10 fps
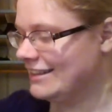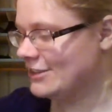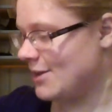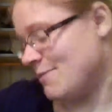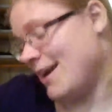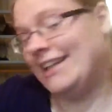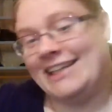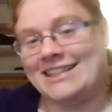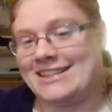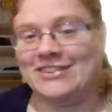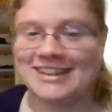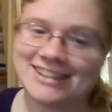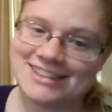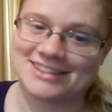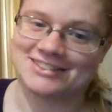So apparently it's going
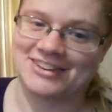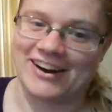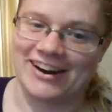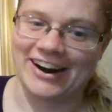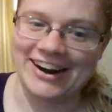good so far.